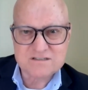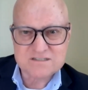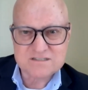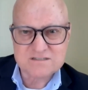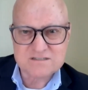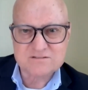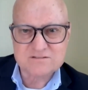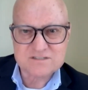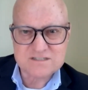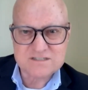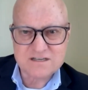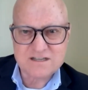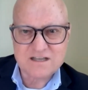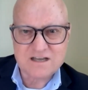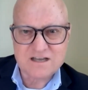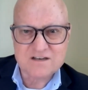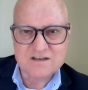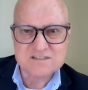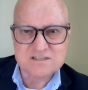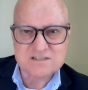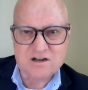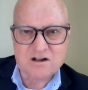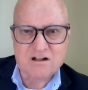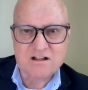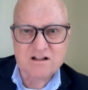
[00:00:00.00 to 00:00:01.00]
So how
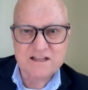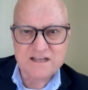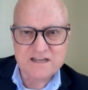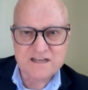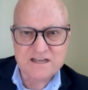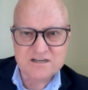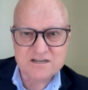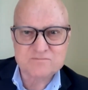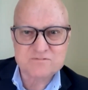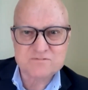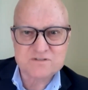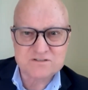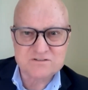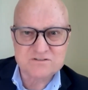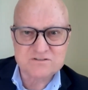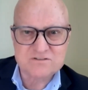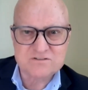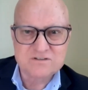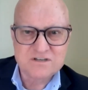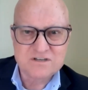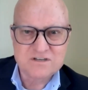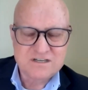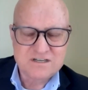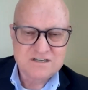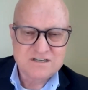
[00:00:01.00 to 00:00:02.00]
does it all add up
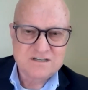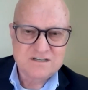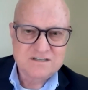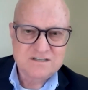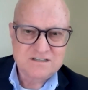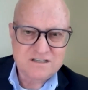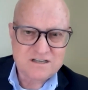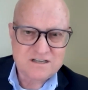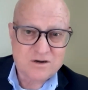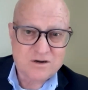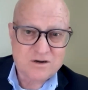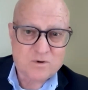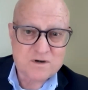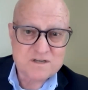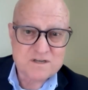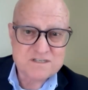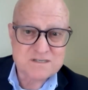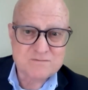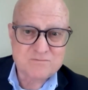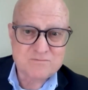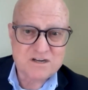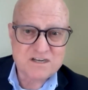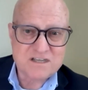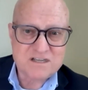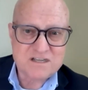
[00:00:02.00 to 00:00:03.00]
to, where
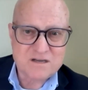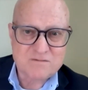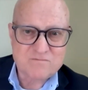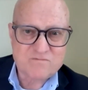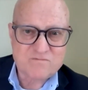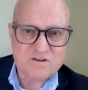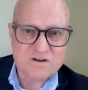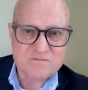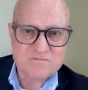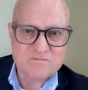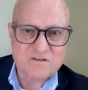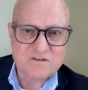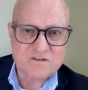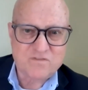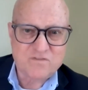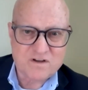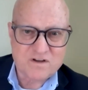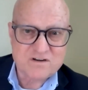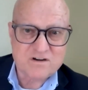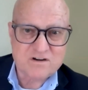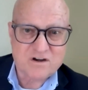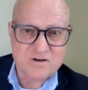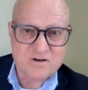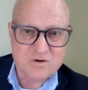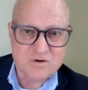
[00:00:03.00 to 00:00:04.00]
does the money come from to
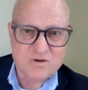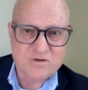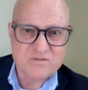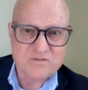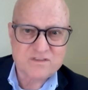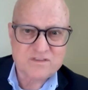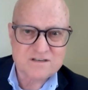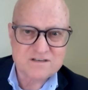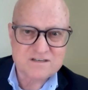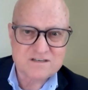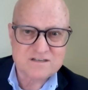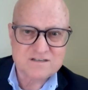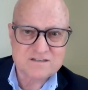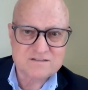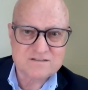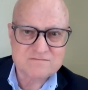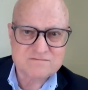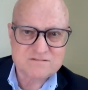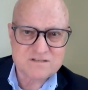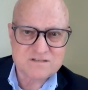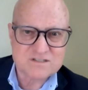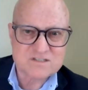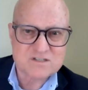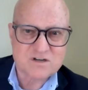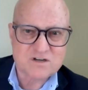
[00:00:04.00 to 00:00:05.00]
fund our growth and
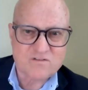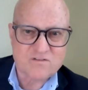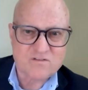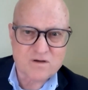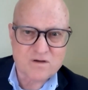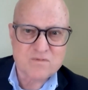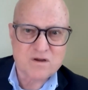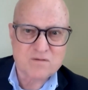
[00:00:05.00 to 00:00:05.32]
to serve our